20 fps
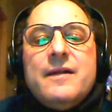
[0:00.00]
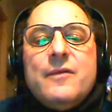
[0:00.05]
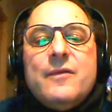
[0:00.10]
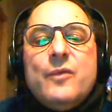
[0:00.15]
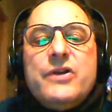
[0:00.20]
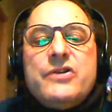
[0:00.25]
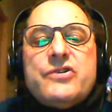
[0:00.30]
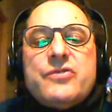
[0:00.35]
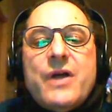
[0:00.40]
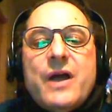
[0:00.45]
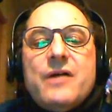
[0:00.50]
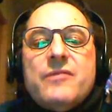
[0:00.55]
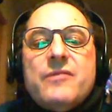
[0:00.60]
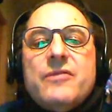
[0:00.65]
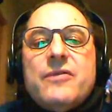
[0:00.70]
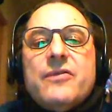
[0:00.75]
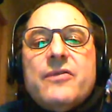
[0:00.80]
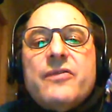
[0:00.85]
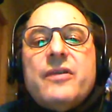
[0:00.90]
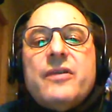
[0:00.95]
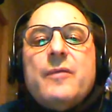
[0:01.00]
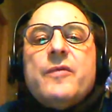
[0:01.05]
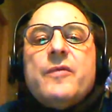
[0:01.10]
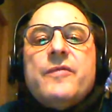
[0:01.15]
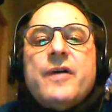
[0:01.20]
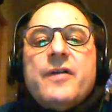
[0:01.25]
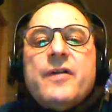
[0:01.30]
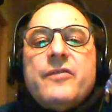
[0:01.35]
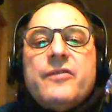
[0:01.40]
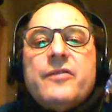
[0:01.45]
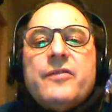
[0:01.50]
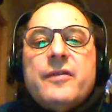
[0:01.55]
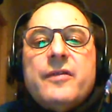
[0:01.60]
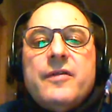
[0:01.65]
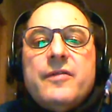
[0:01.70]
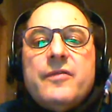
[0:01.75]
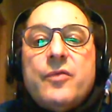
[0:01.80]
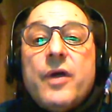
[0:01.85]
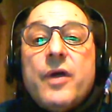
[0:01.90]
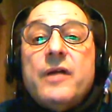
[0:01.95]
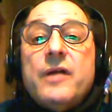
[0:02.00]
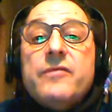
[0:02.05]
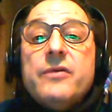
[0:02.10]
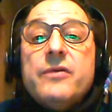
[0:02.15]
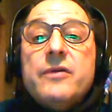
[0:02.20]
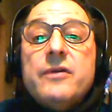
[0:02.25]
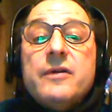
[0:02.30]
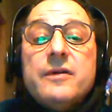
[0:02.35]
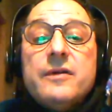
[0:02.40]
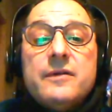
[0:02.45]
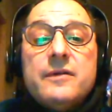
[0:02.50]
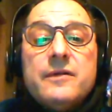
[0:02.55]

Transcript: We travel, some of us, forever.